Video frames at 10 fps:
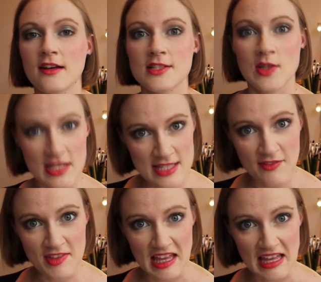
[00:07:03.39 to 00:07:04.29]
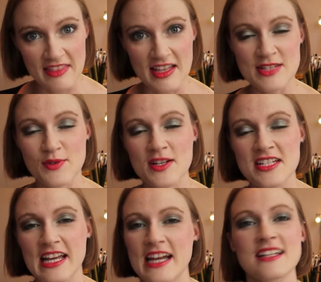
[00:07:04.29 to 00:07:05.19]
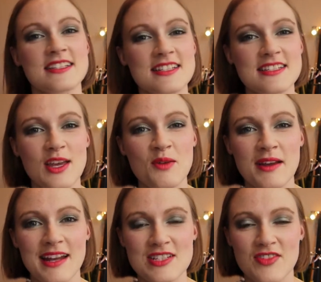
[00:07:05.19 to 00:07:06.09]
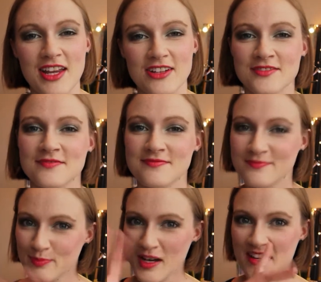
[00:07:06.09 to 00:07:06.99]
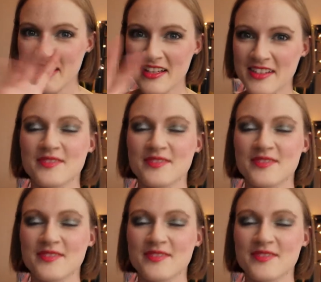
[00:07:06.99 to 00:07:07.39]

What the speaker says: So that's everything. Thanks for watching, guys. See you in my next video. Bye.